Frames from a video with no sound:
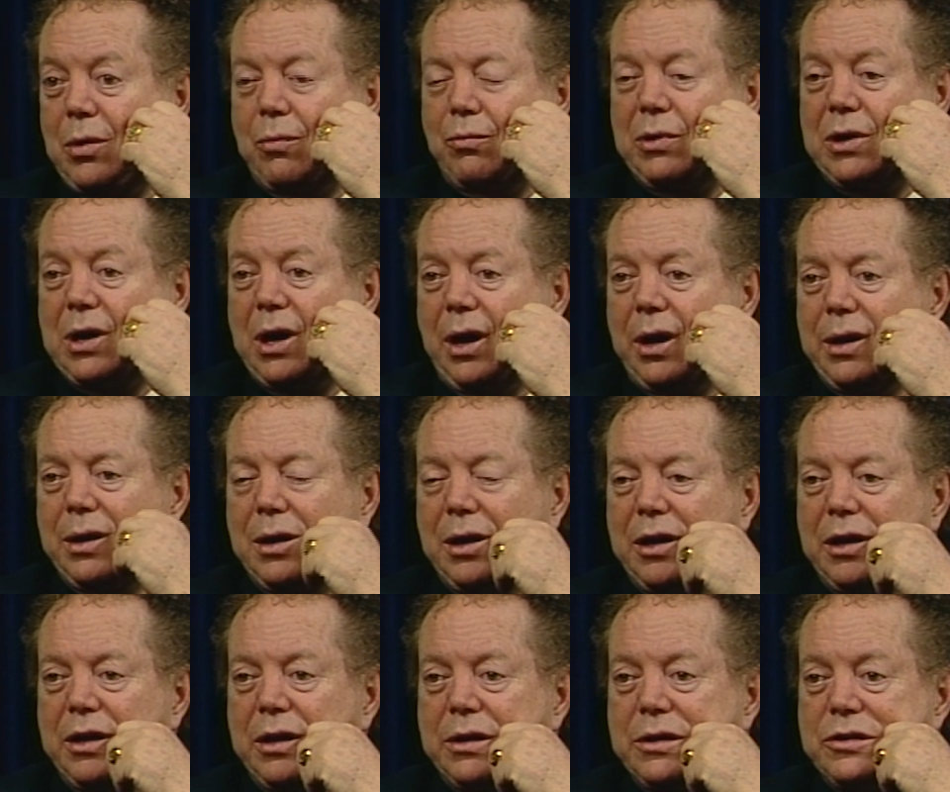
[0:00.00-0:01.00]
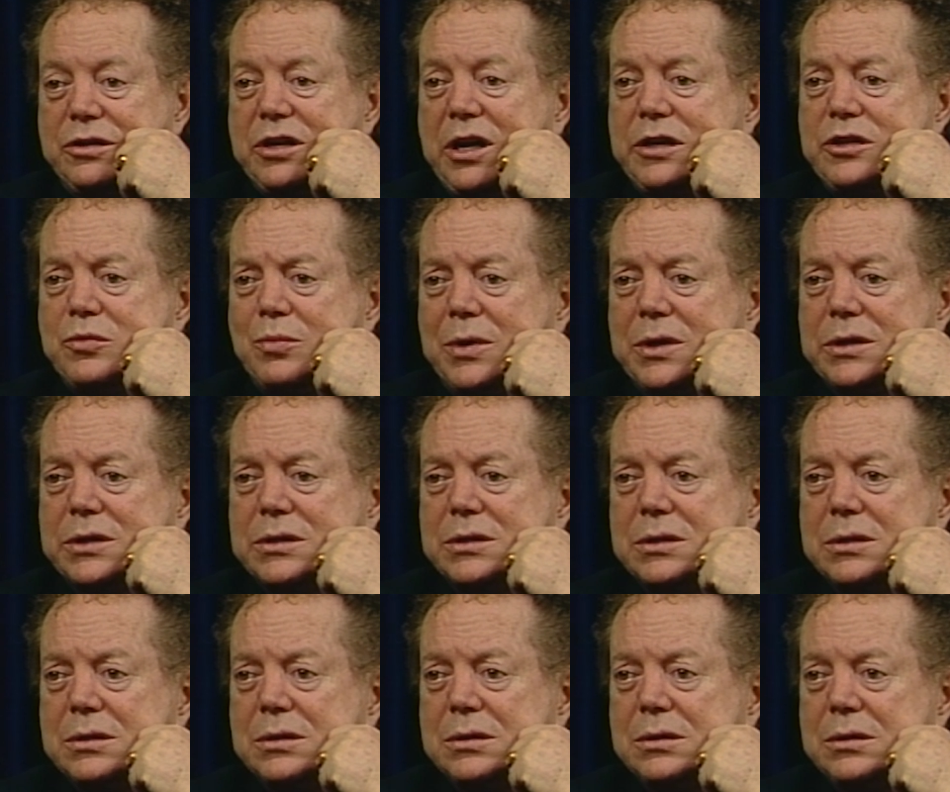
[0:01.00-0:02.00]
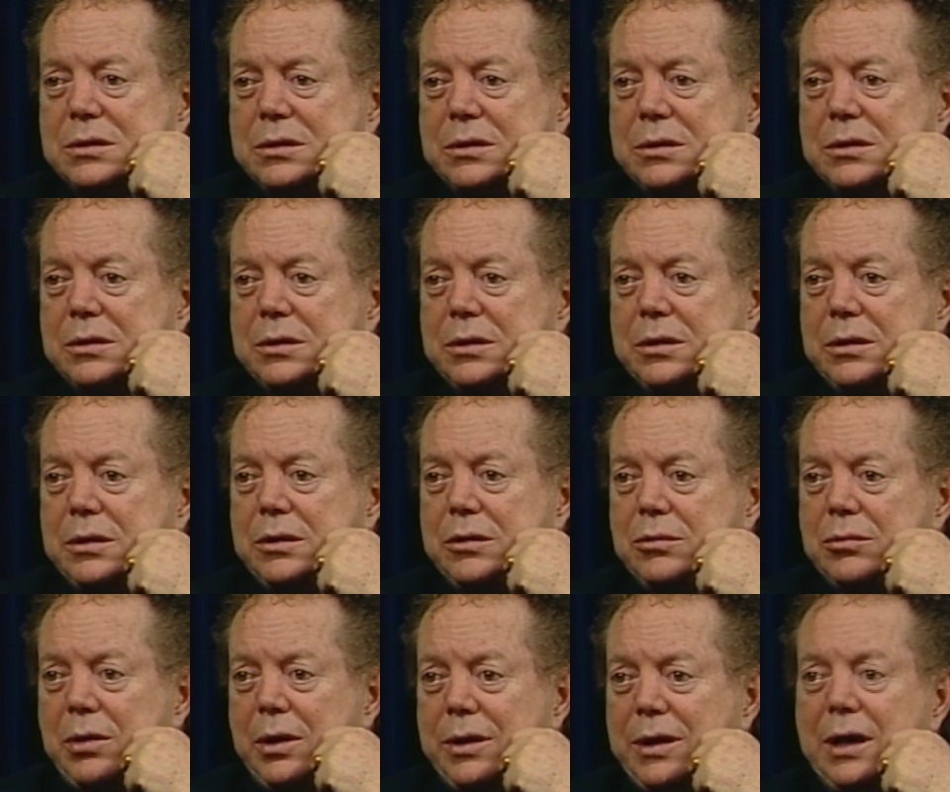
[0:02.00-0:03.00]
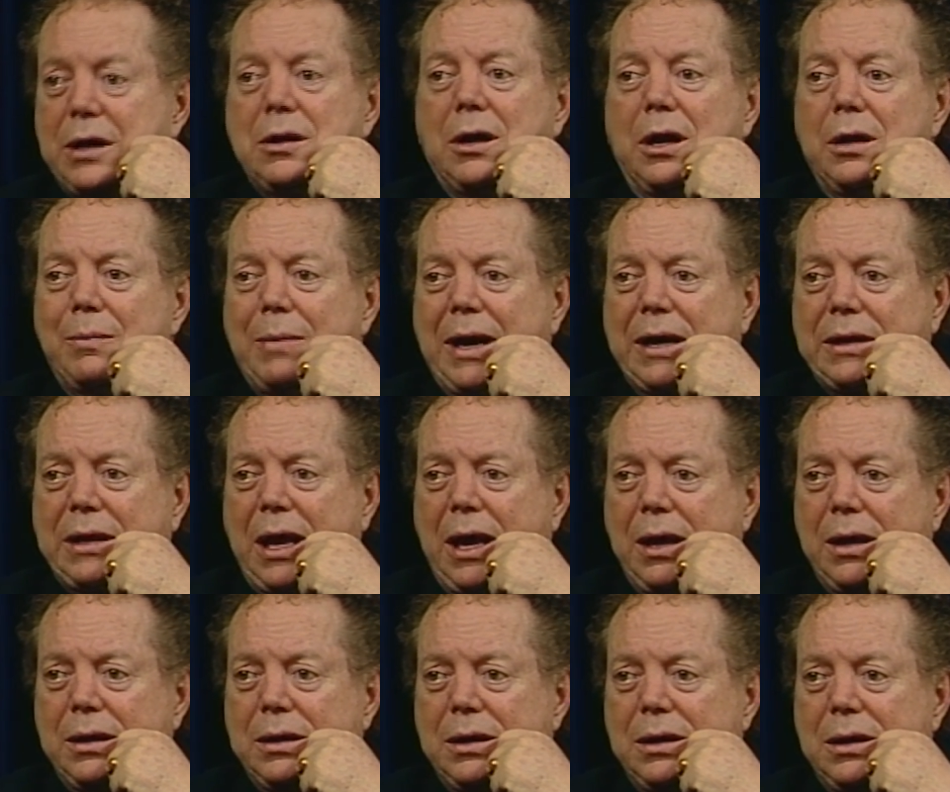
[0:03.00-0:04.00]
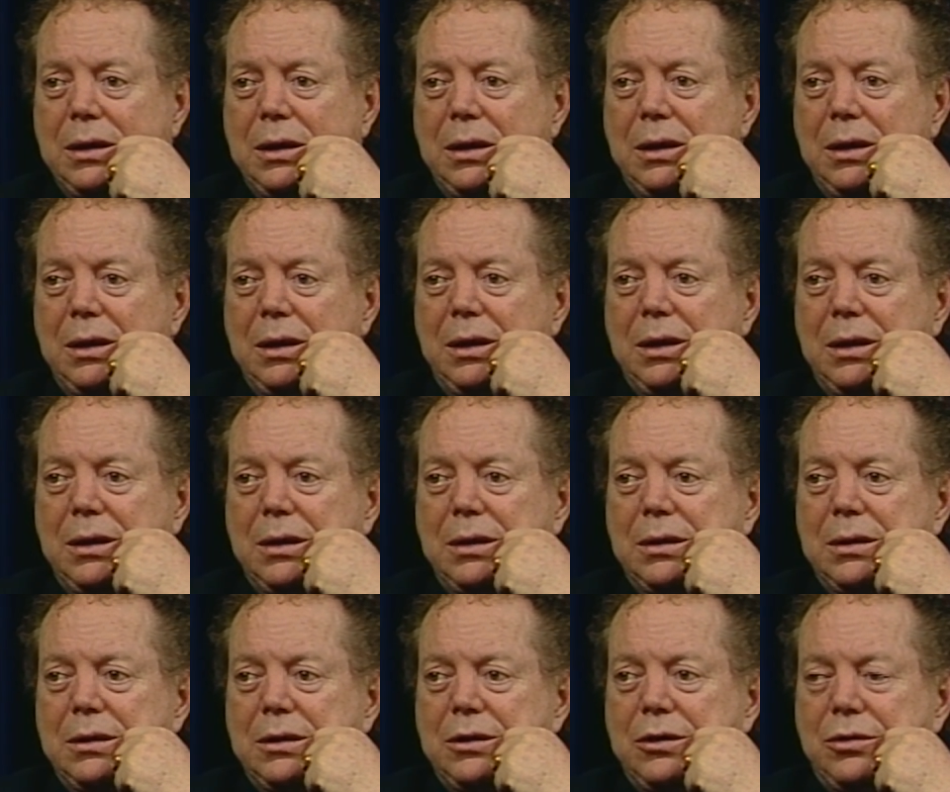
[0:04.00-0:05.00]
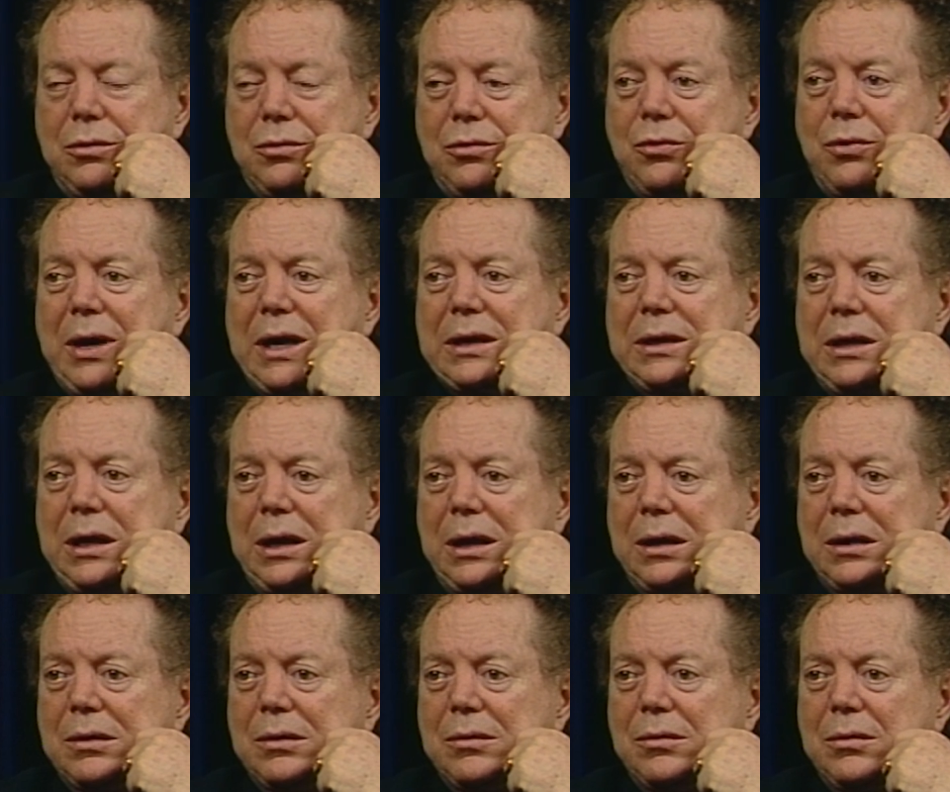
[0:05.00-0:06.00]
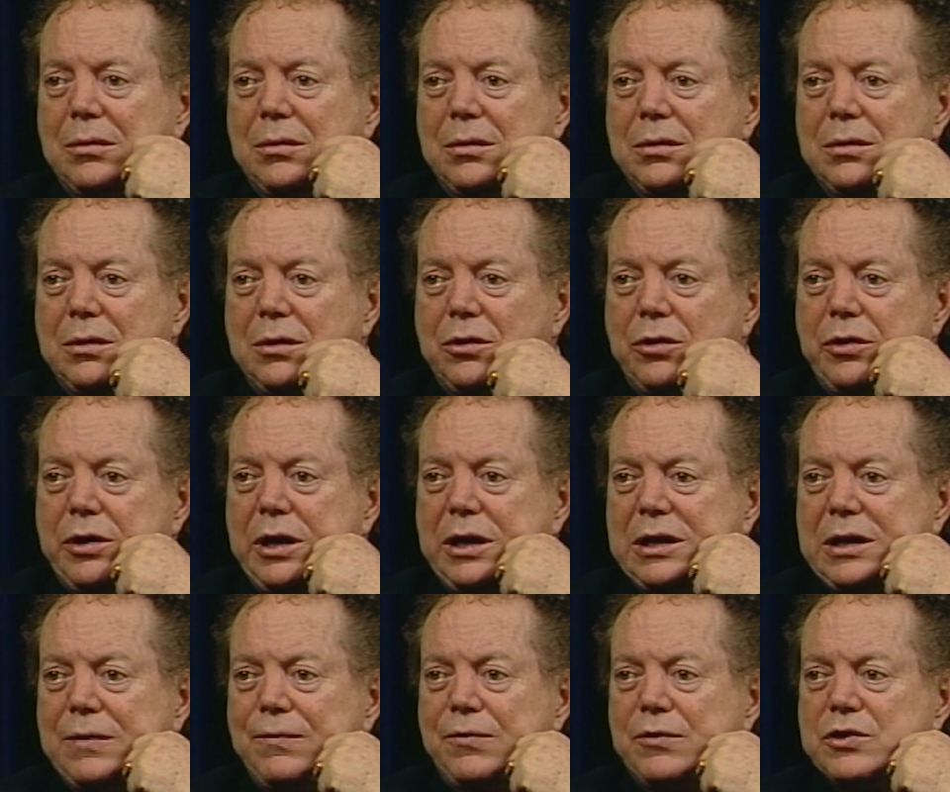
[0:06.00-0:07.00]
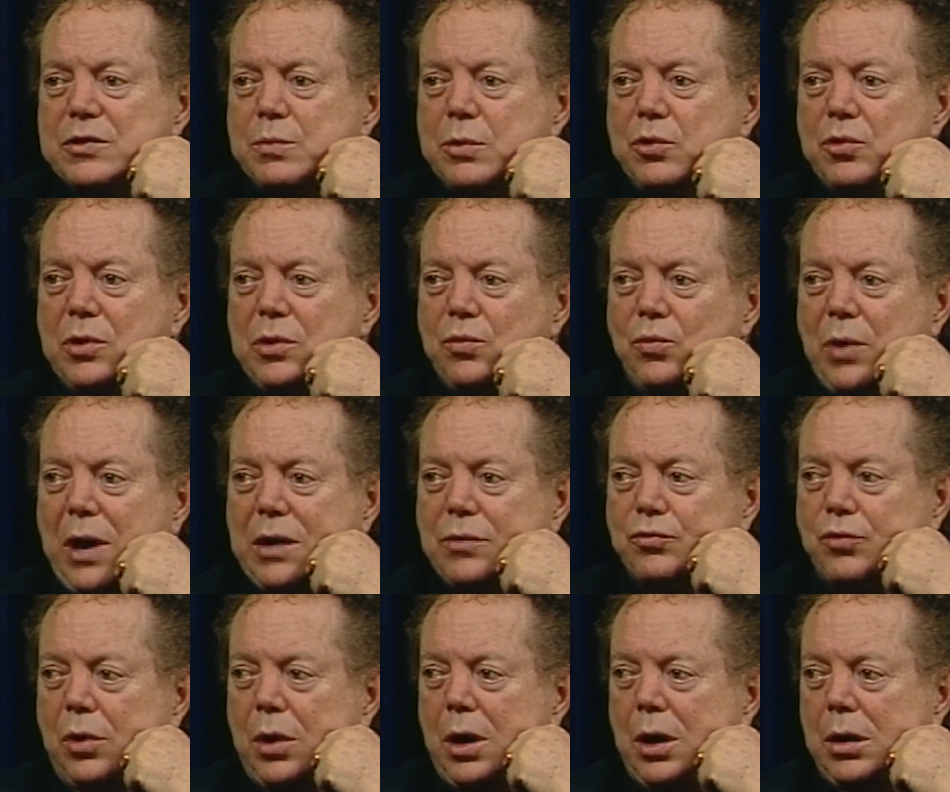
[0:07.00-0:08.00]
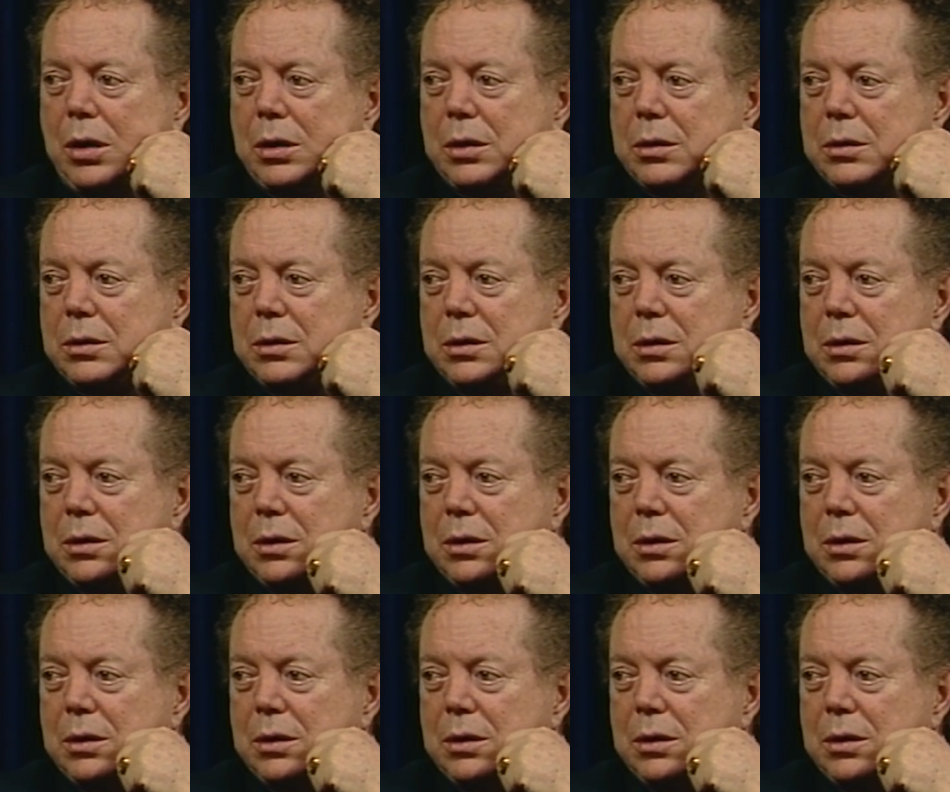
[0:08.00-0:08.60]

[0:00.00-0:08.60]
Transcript: You know what we call it? Judgments. You know what they called it back then? Directing, learning difference between right and wrong.